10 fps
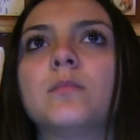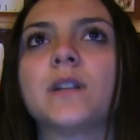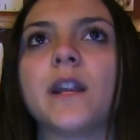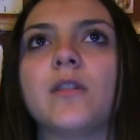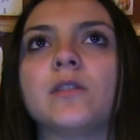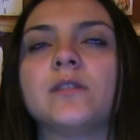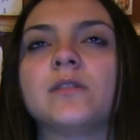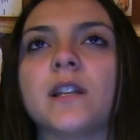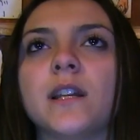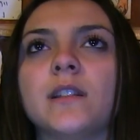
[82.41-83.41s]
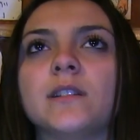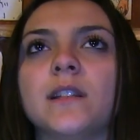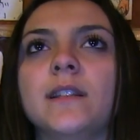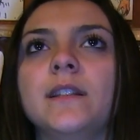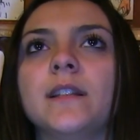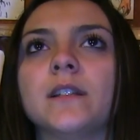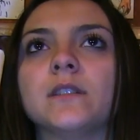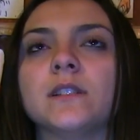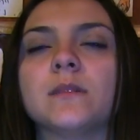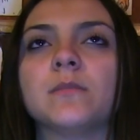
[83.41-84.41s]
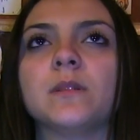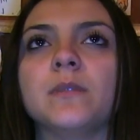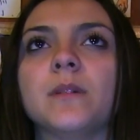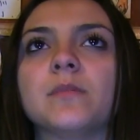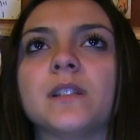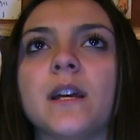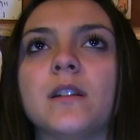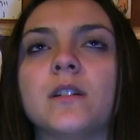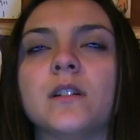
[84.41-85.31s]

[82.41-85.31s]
But I know as soon as I get into the details of this, I'm going to be upset.